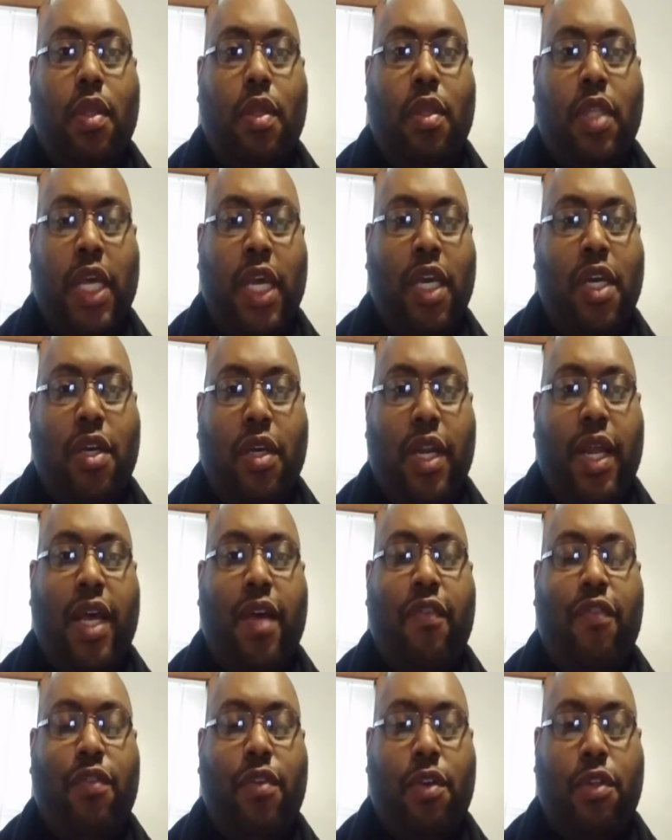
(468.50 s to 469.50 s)
they could
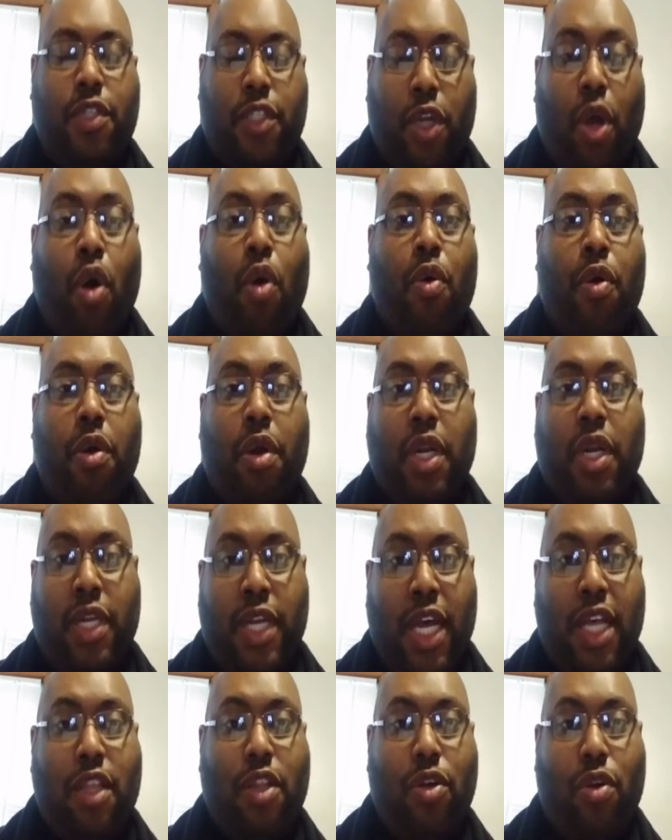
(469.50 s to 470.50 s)
have stoned her to
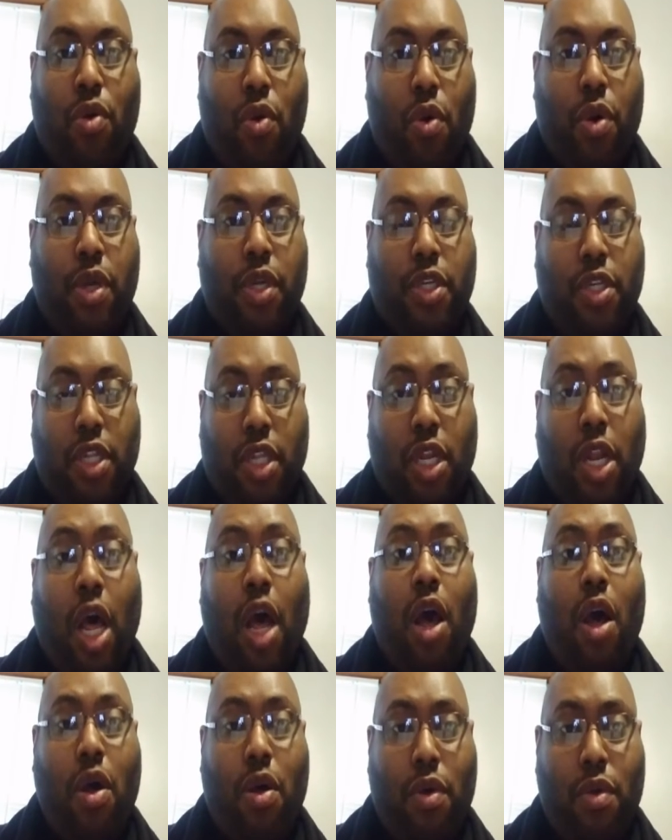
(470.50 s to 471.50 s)
death according to the
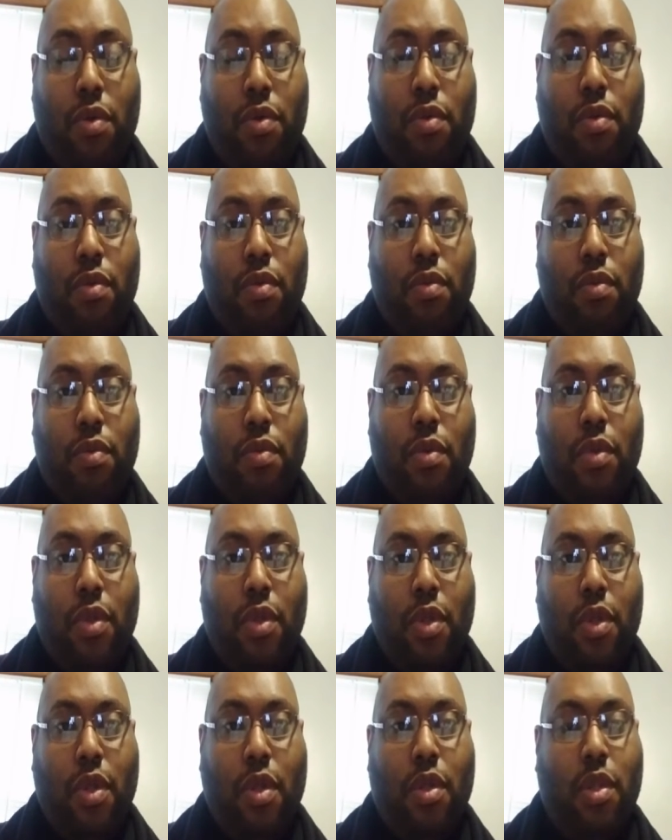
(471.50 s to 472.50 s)
law.
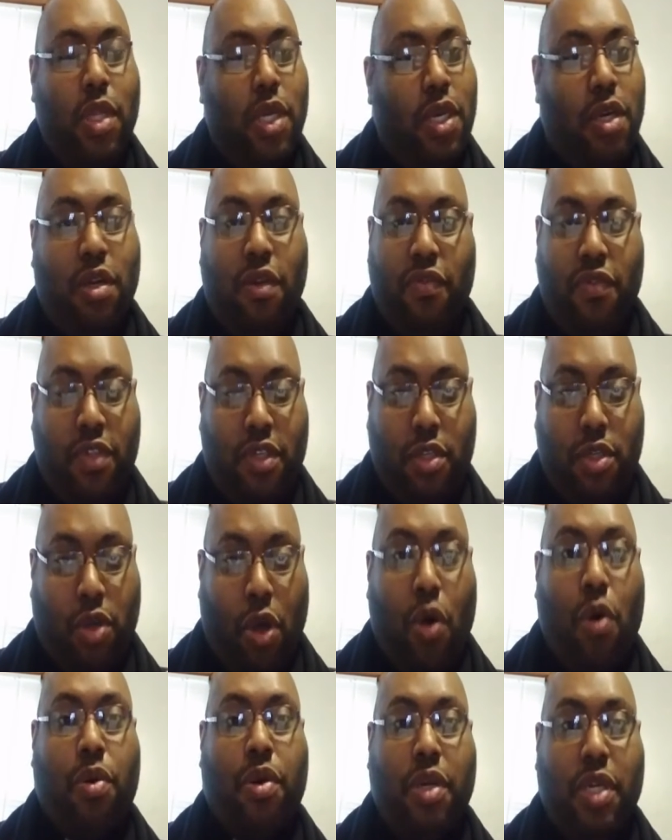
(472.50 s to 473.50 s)
They could have
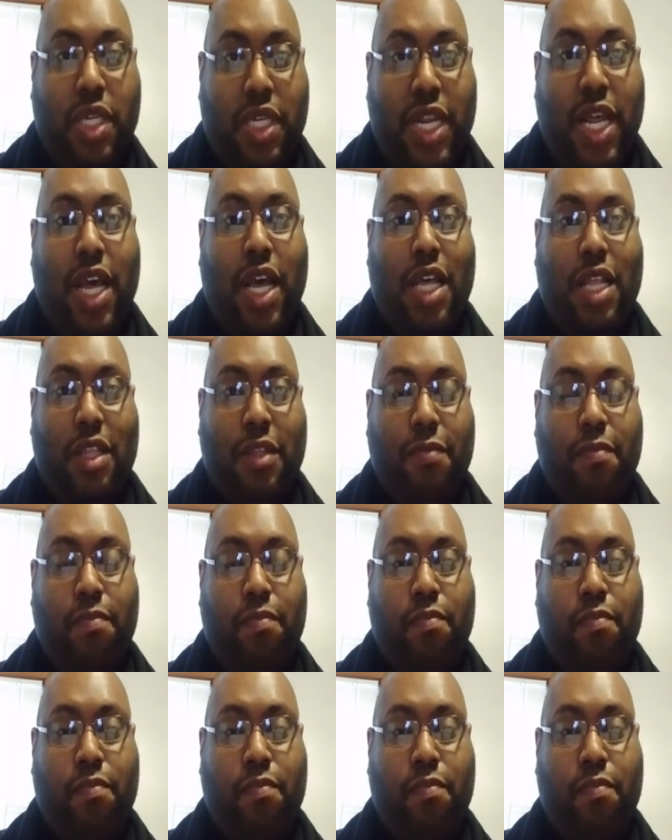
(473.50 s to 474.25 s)
stoned her to death.